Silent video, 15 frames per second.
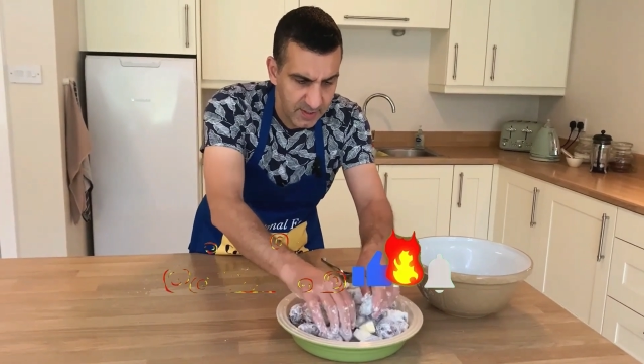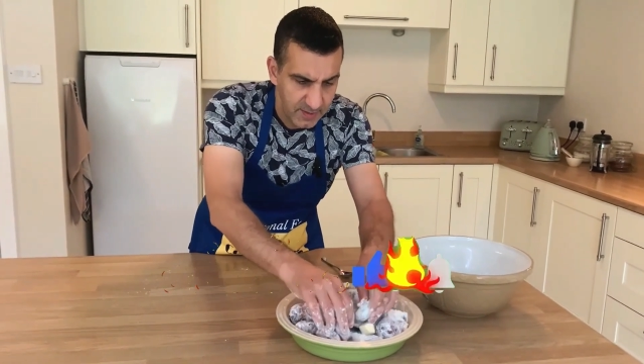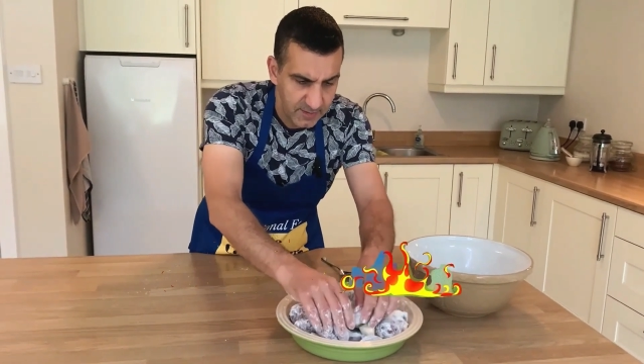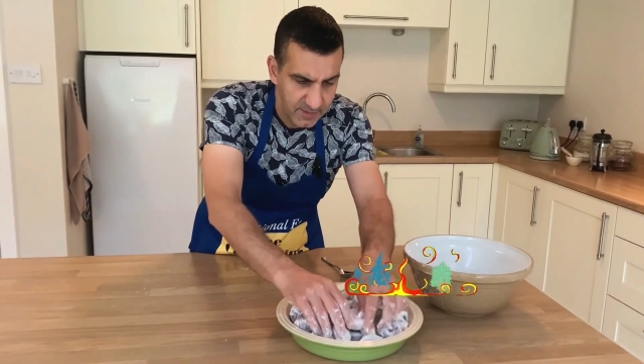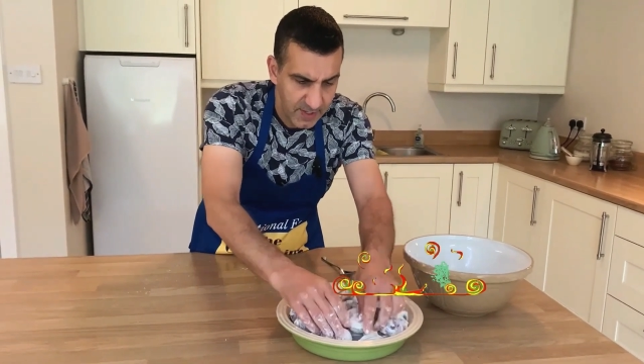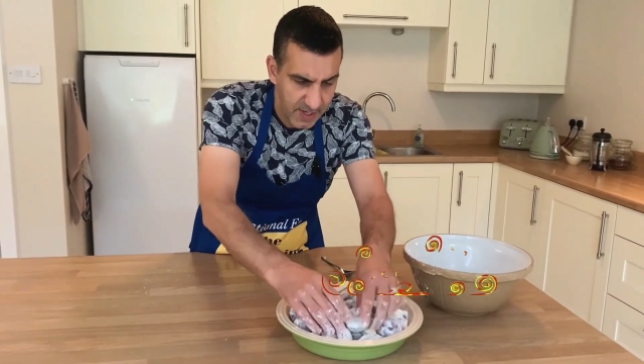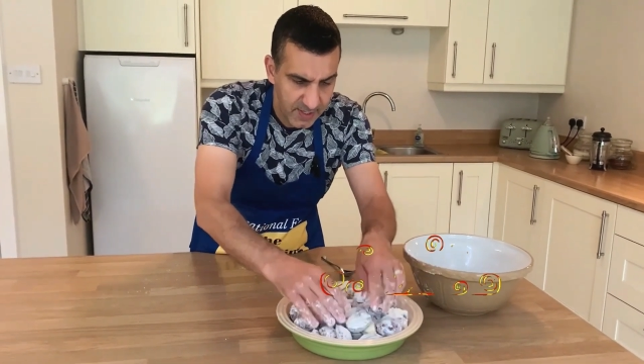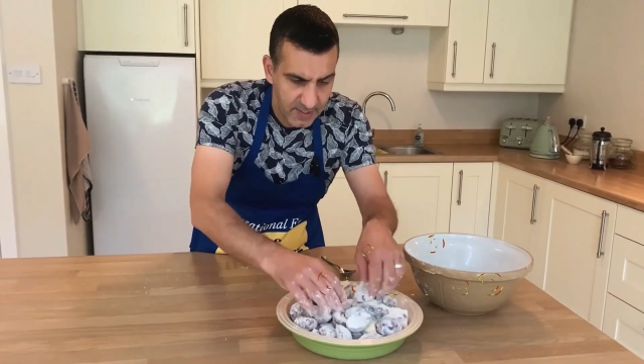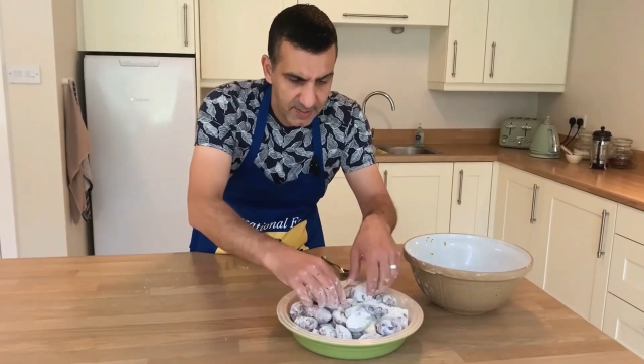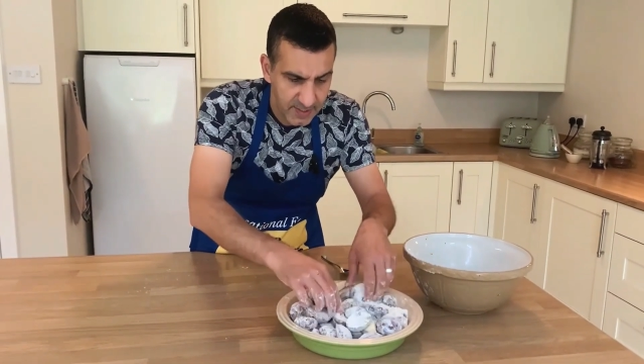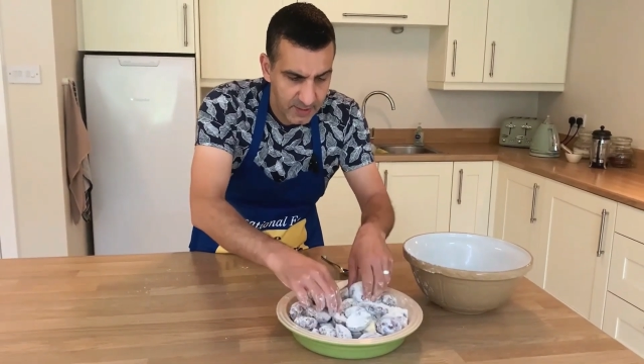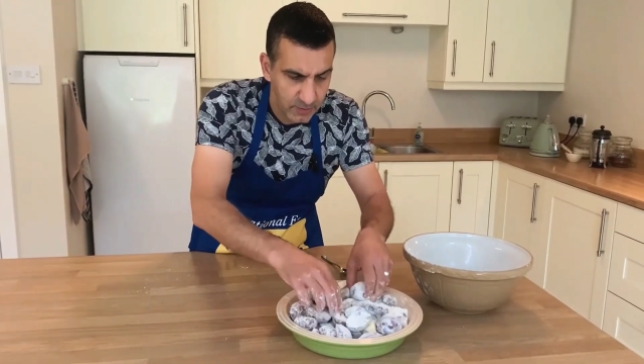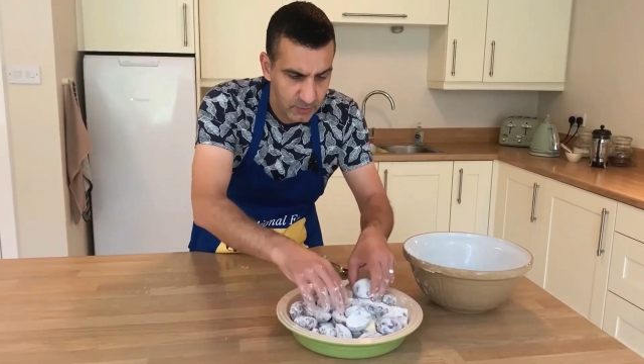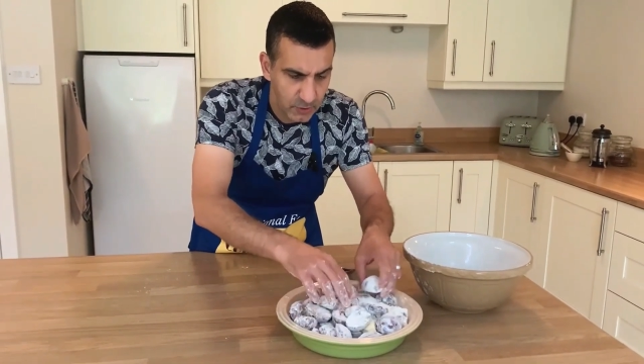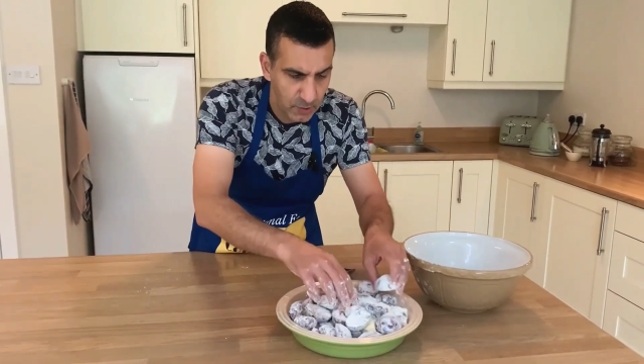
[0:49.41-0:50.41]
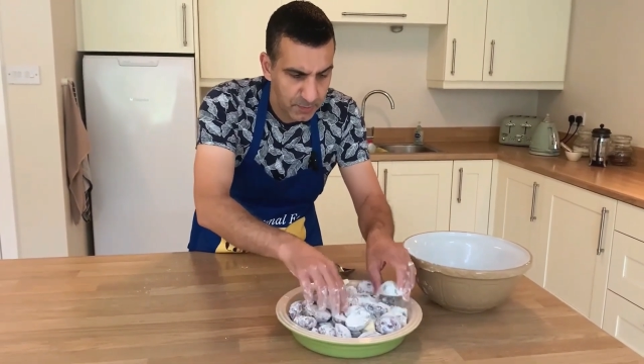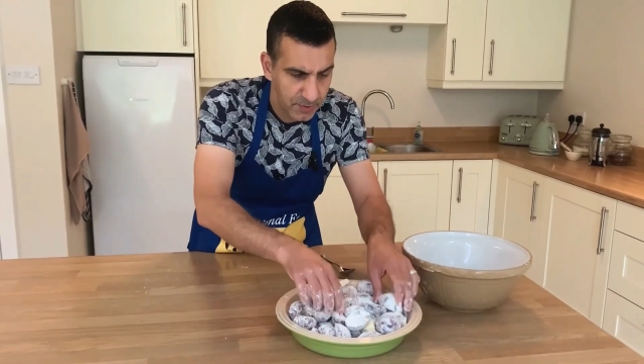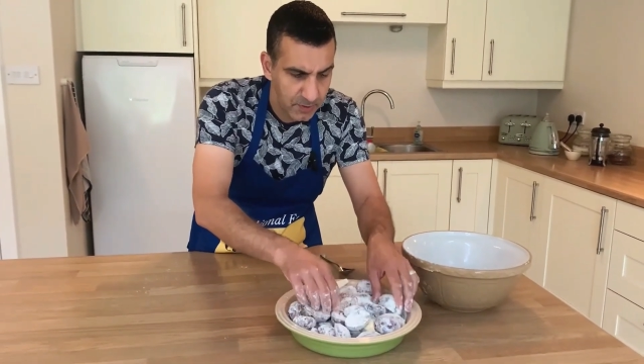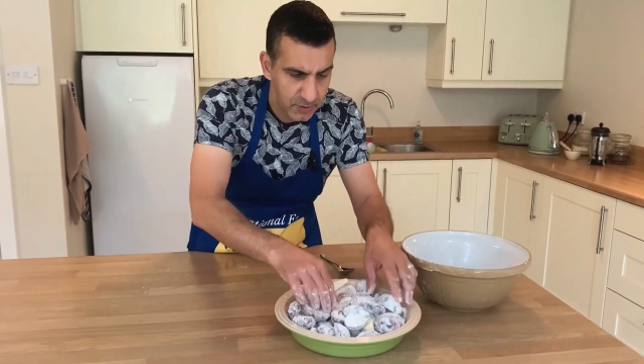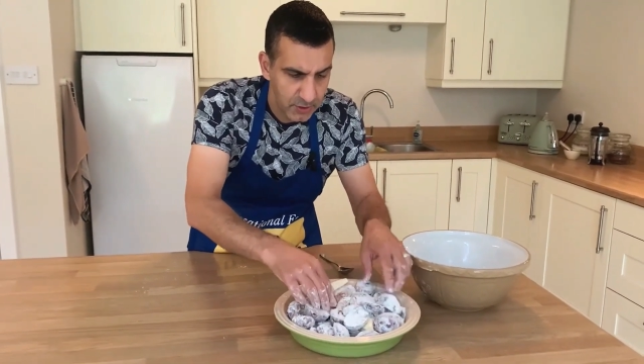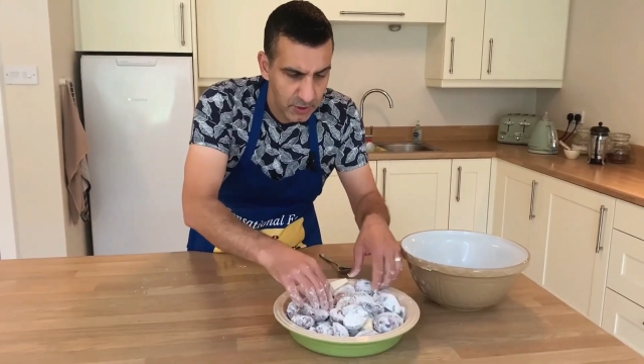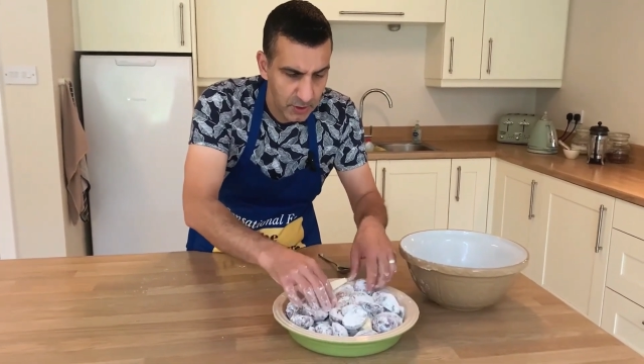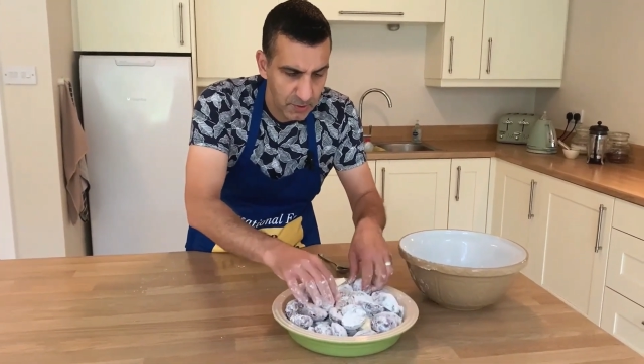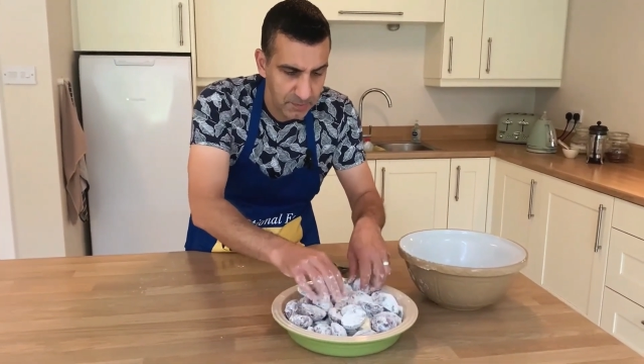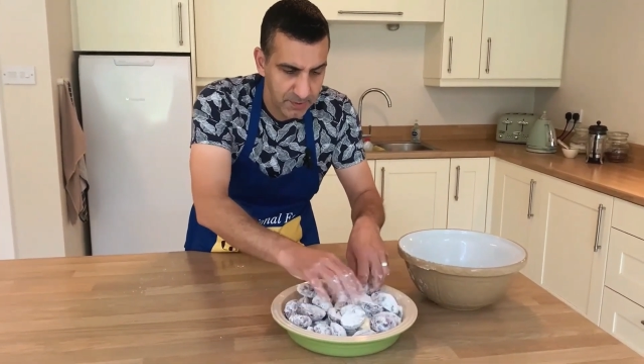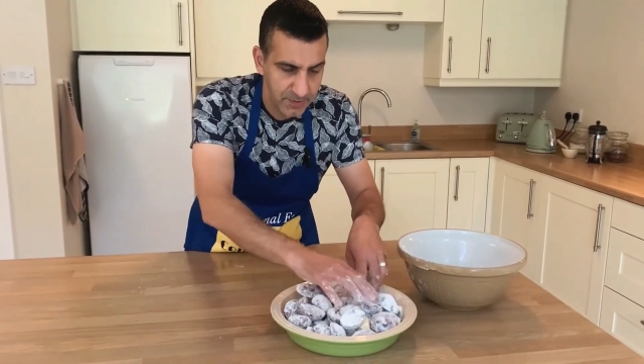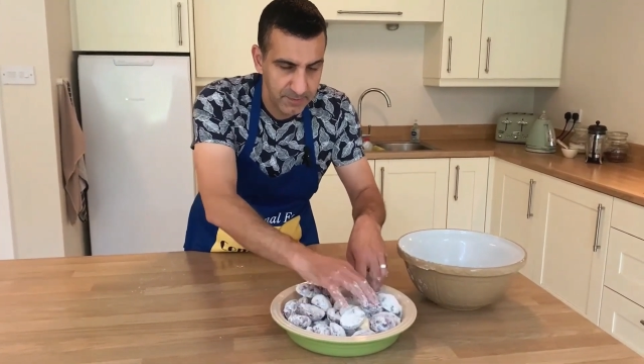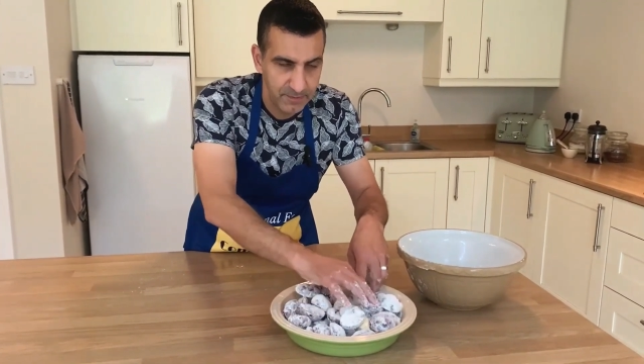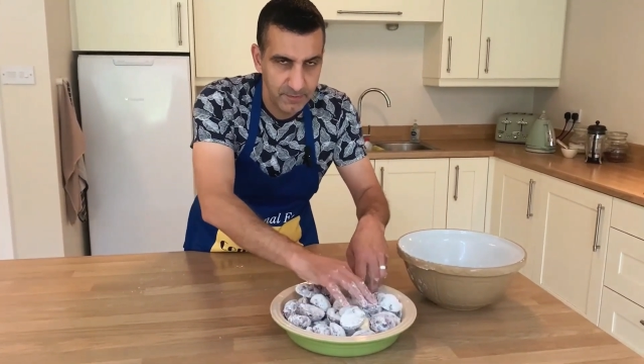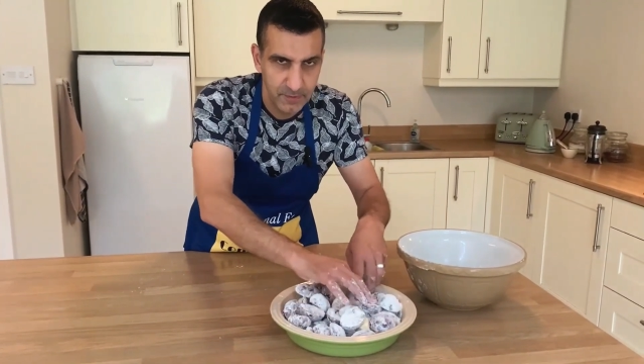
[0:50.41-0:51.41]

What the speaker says: How are you going to get your topping on top?